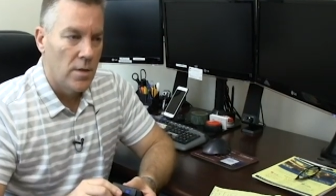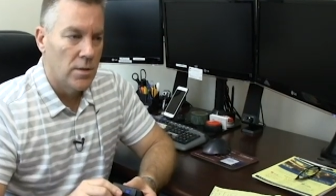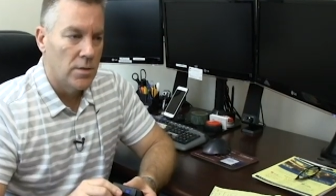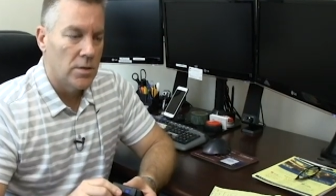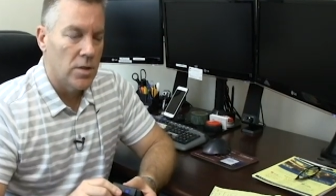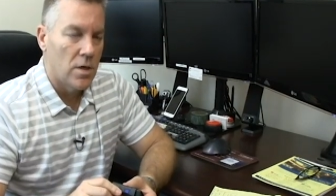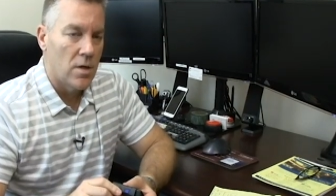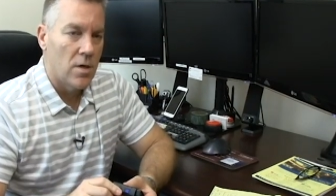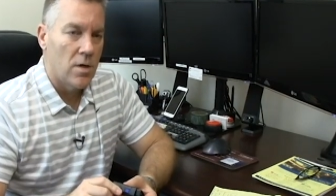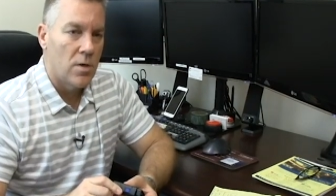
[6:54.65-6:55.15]

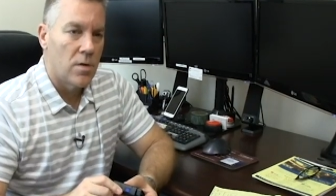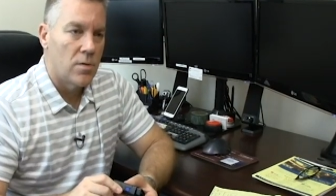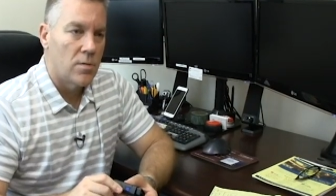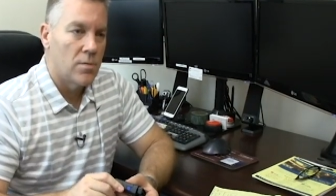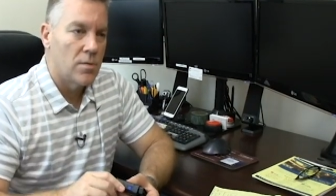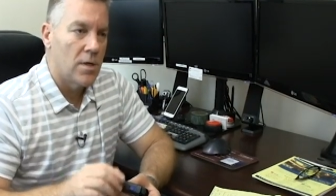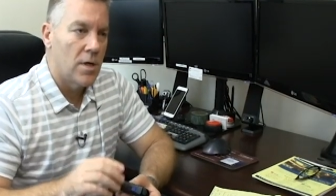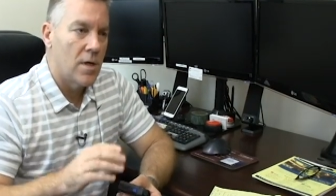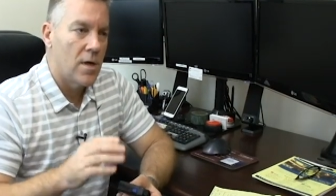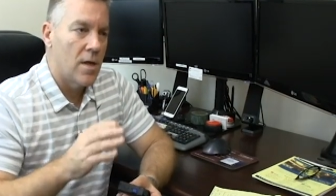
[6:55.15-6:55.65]
So
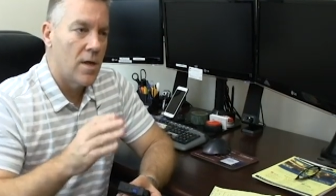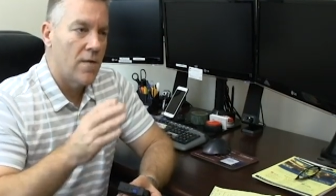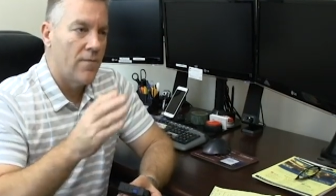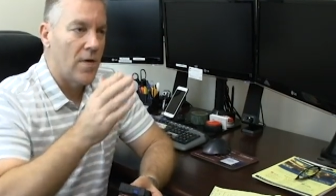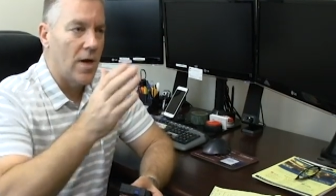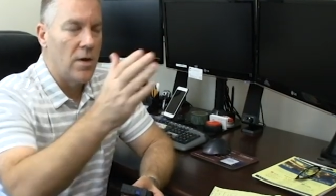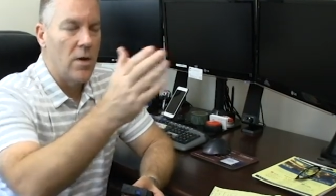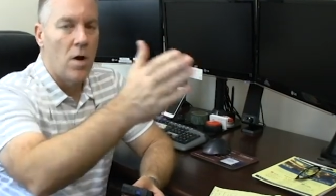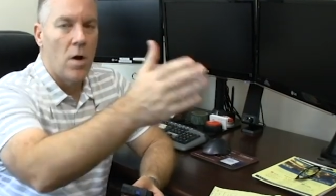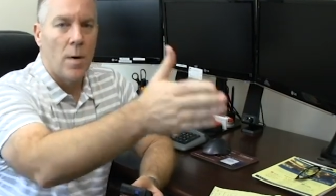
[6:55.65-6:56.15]
uh, if
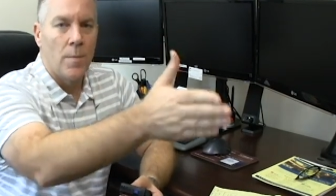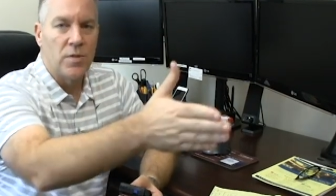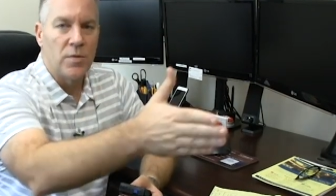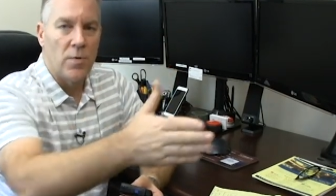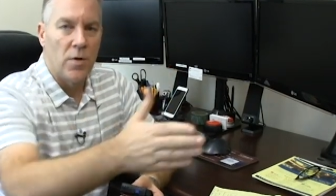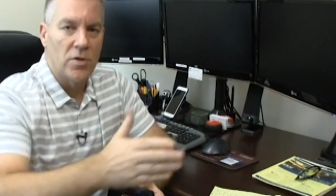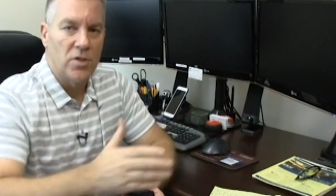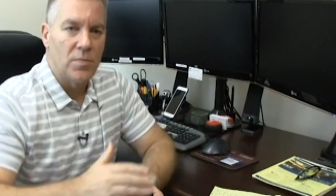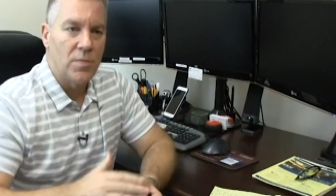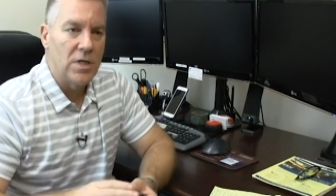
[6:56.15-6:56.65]
I know I'm
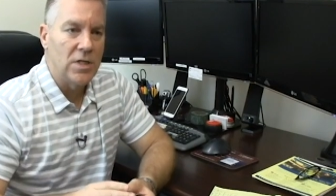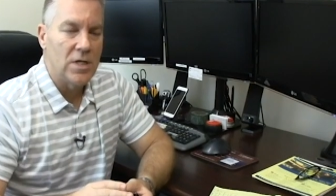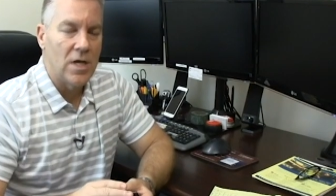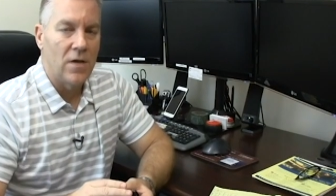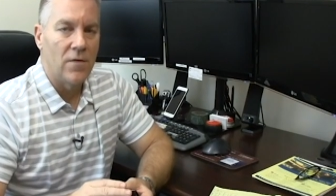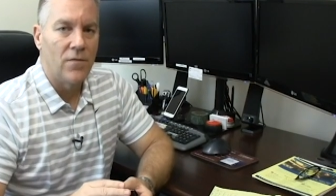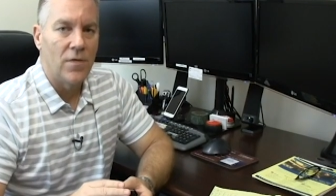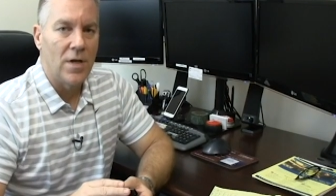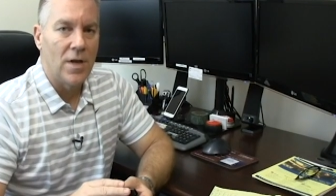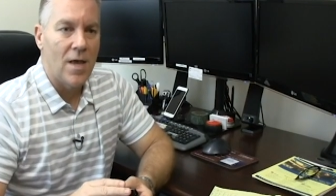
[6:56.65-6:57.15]
supposed to be
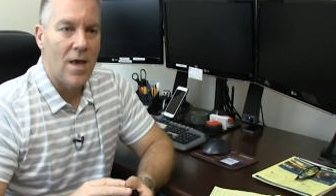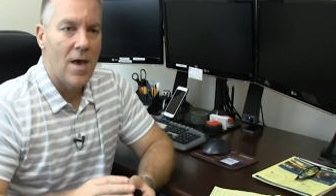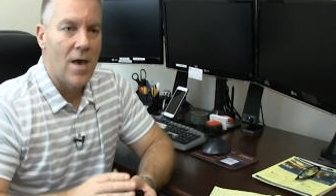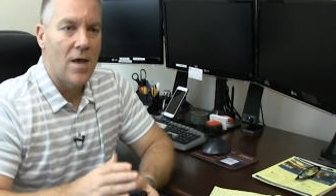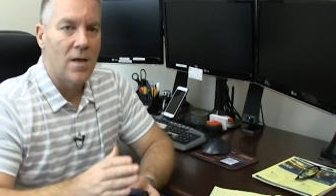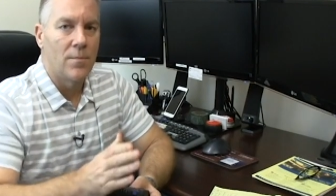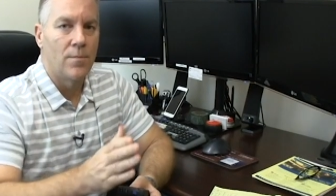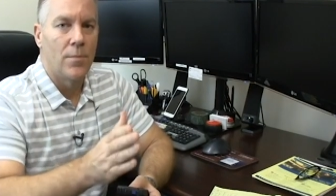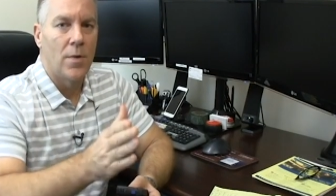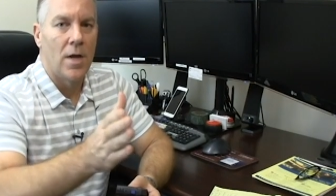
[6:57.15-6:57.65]
10 feet
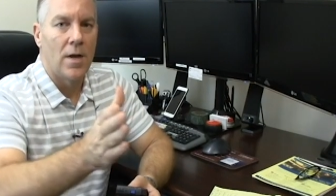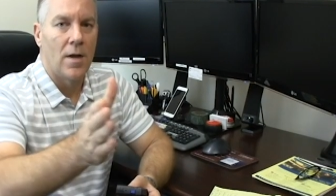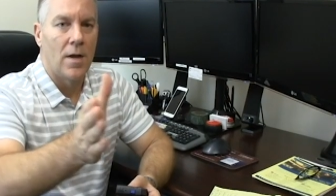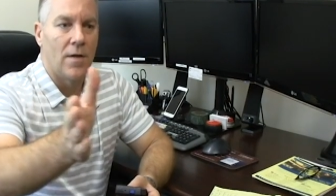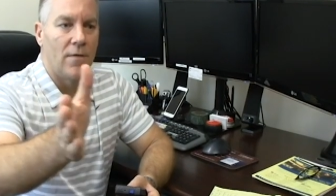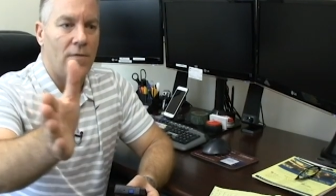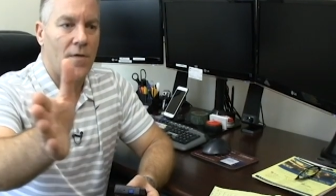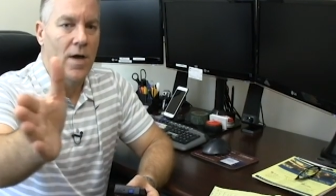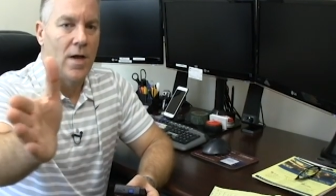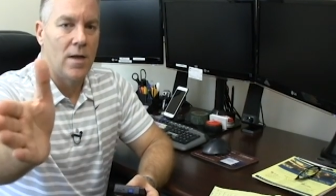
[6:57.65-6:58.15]
ahead, but
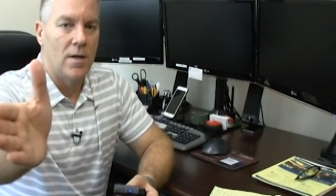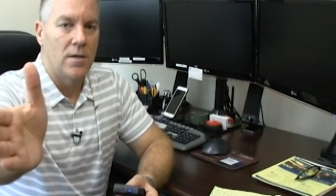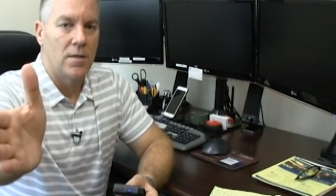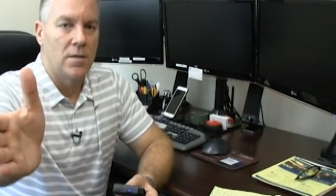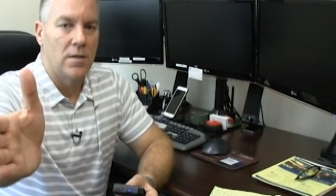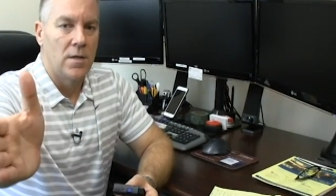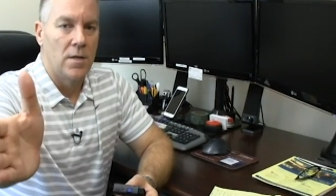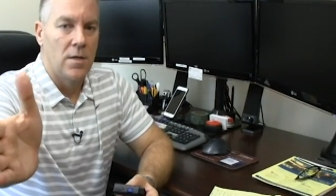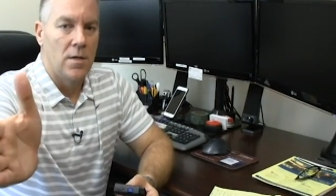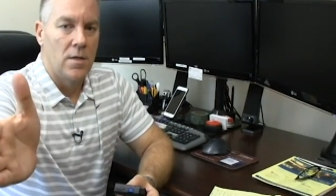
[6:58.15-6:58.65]
I
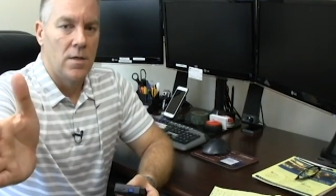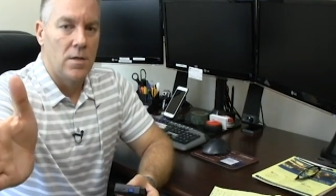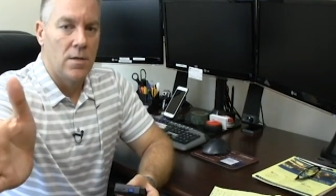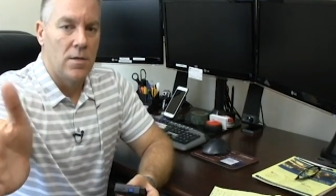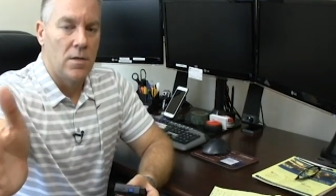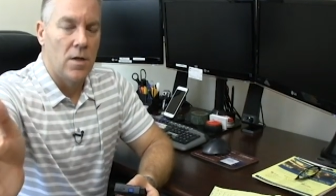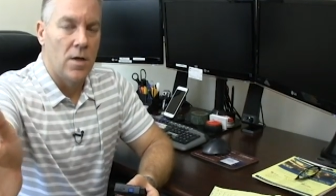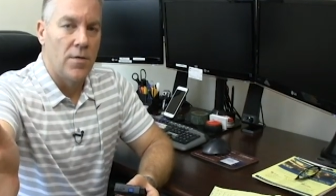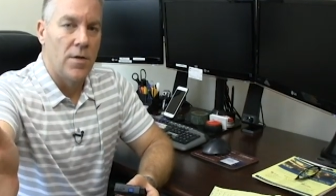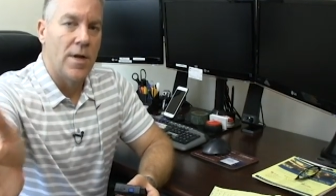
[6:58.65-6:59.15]
find
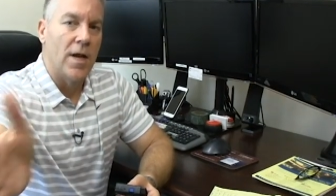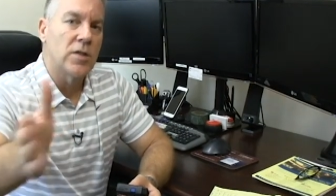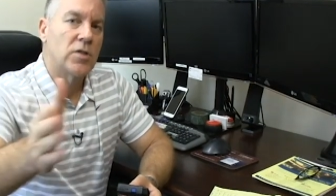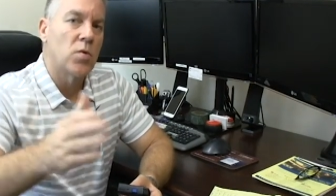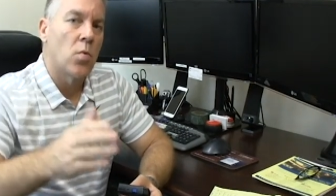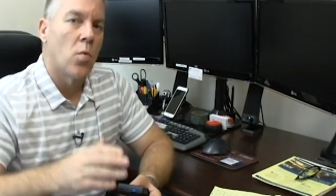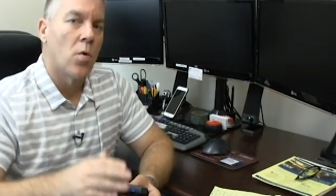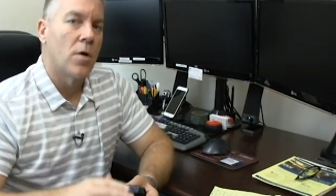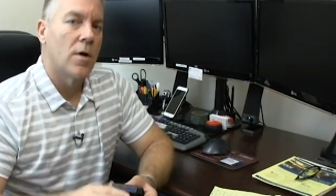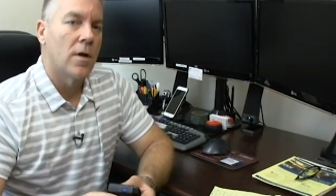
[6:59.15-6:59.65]
you know the next
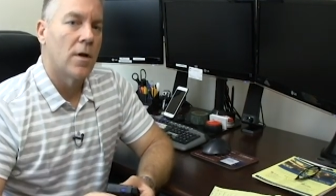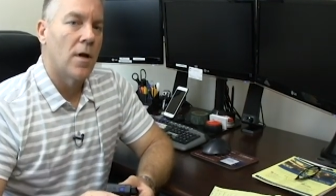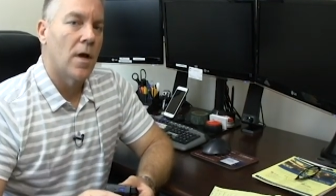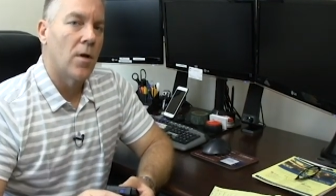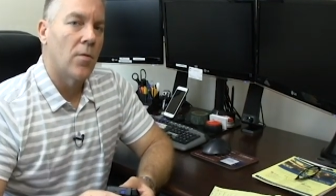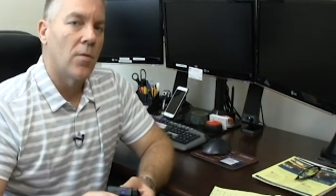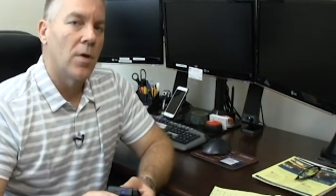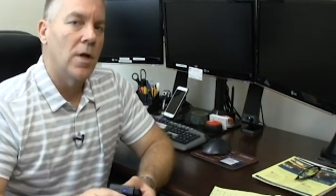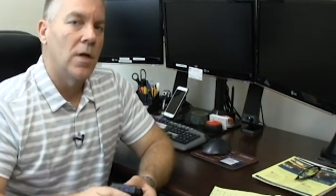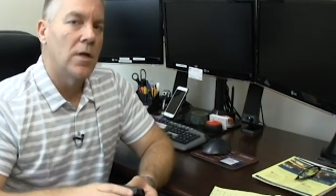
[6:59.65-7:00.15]
coordinate I
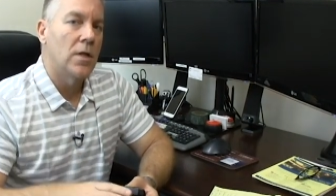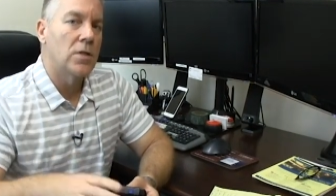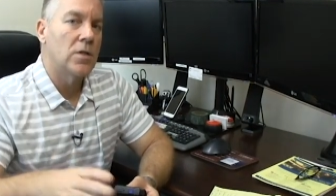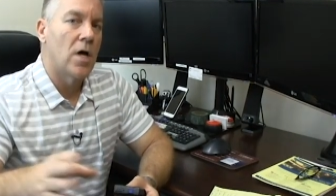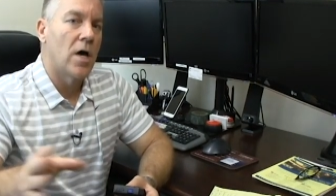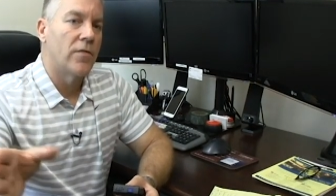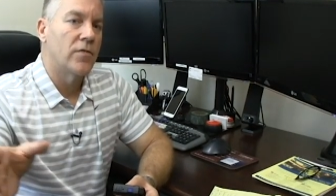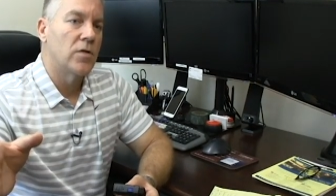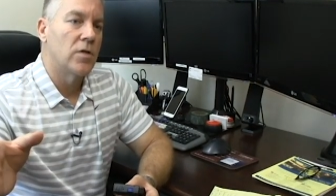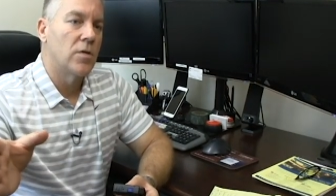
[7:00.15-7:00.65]
read is
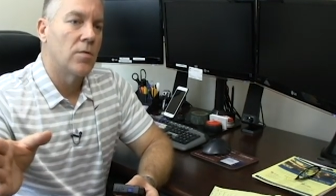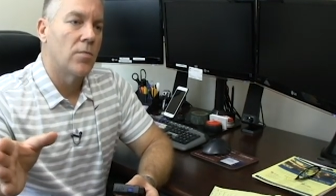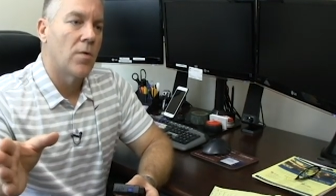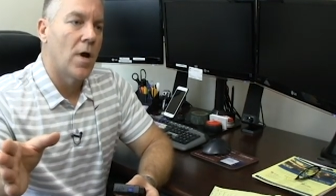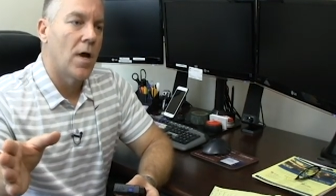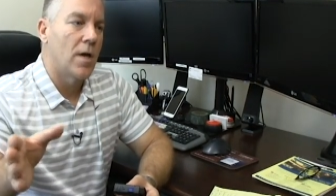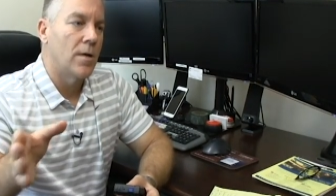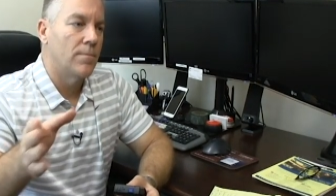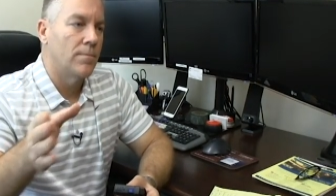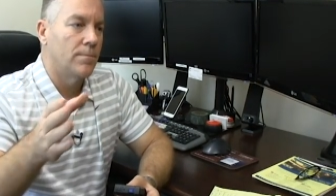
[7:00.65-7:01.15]
off to the
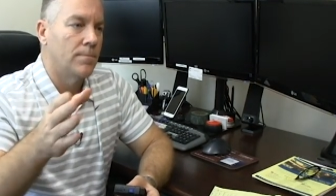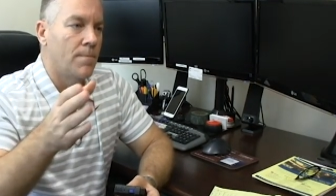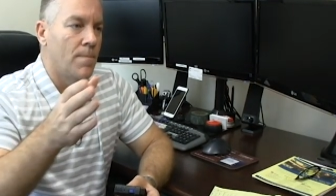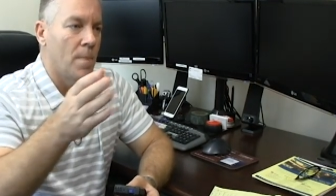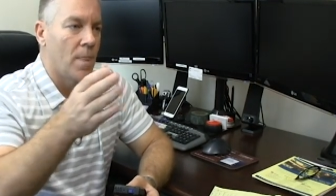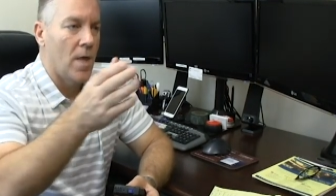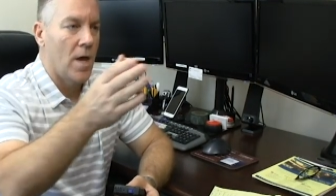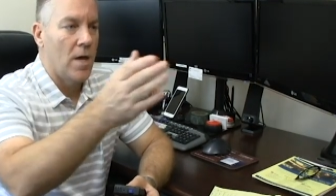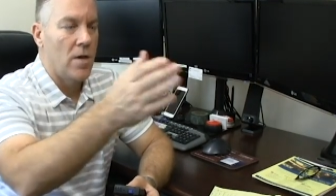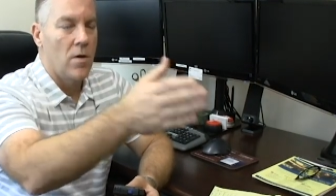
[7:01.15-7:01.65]
right, I